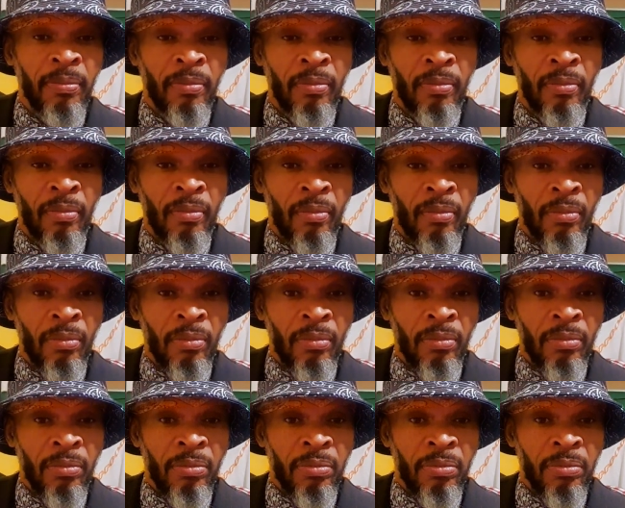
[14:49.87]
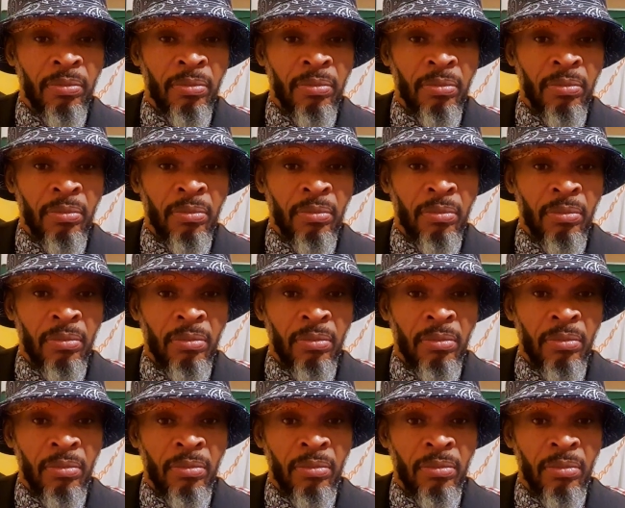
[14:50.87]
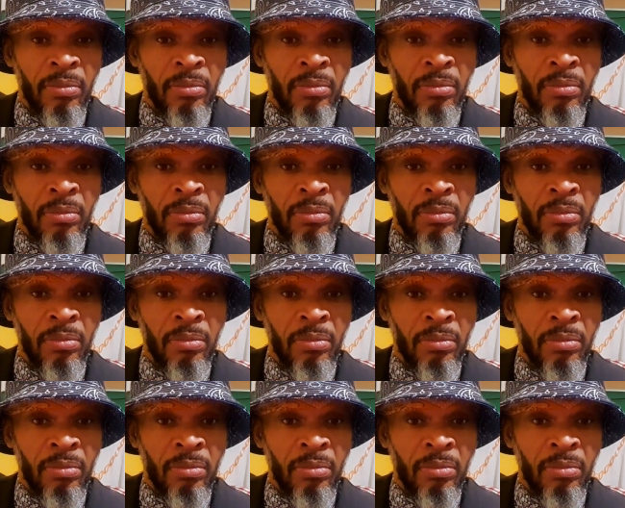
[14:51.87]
No one is speaking in this clip.